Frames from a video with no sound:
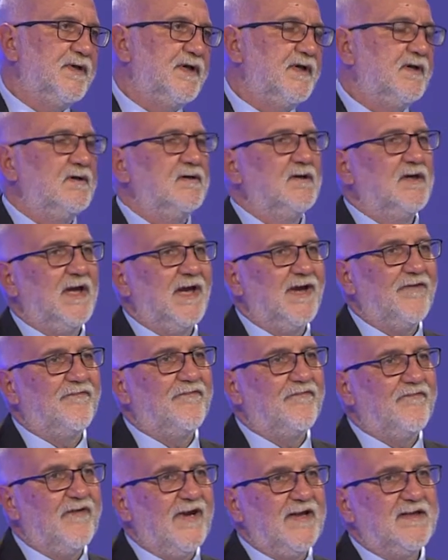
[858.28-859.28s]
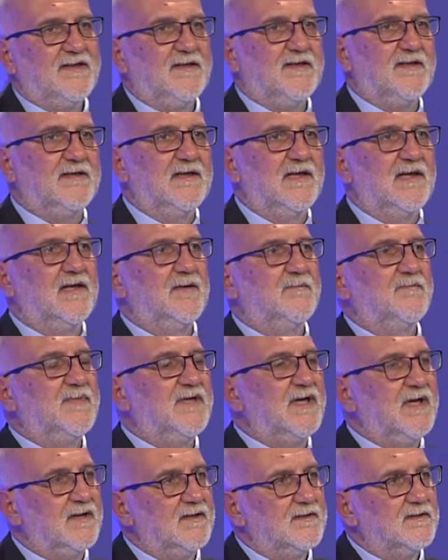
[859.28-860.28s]
experiences
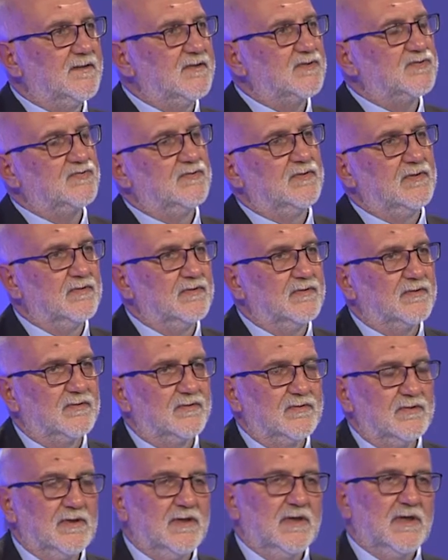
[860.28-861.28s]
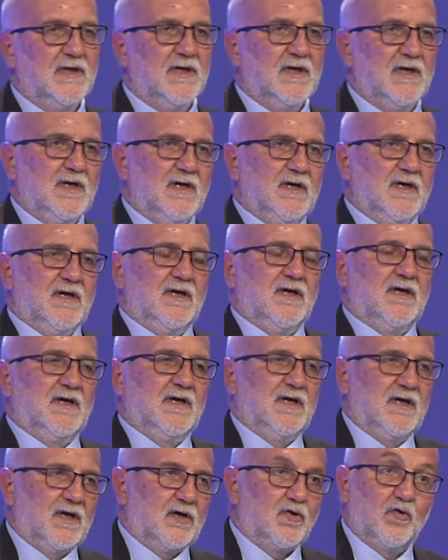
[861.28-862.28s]
of the parents
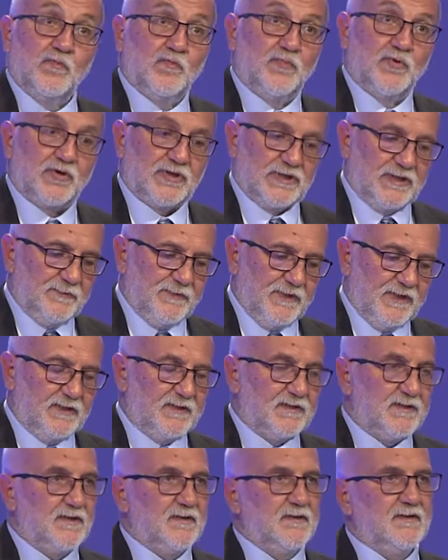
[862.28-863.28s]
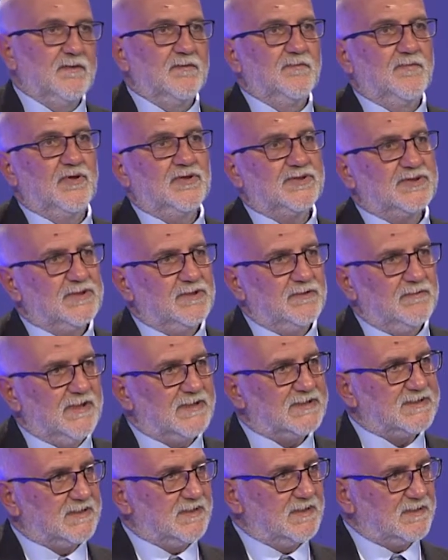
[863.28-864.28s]
or changes brought about
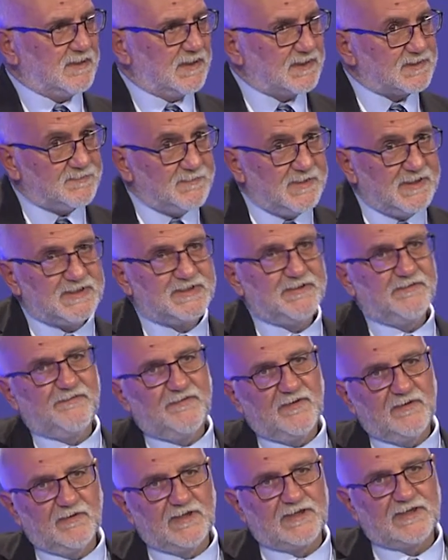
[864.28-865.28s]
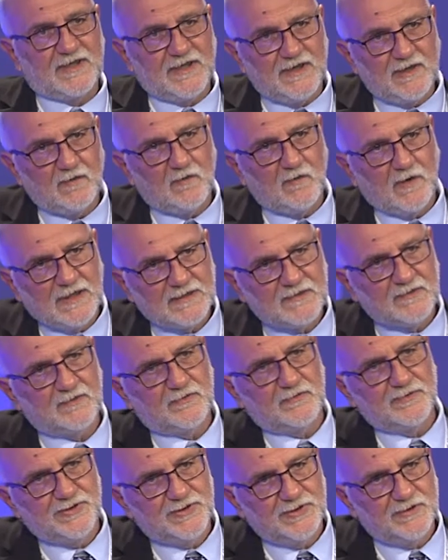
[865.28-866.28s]
by the environment in these
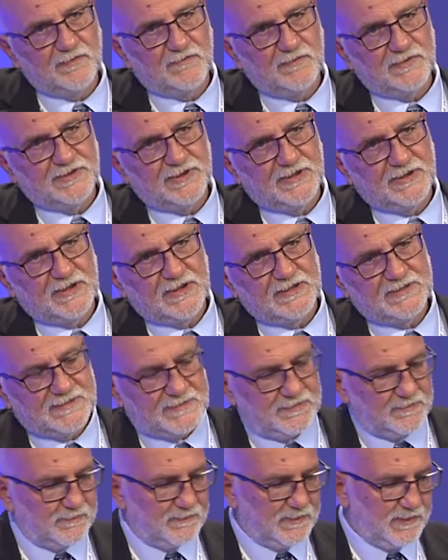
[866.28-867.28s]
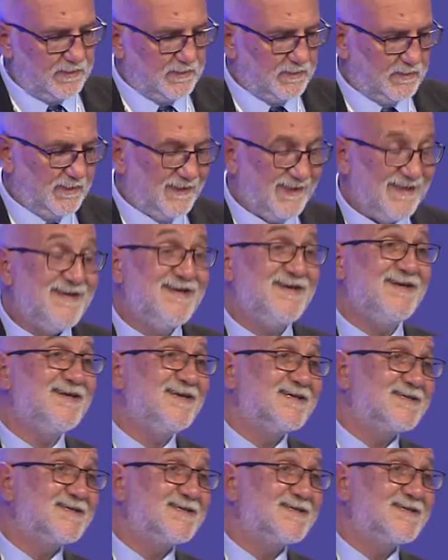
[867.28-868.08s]
individuals may be transmitted down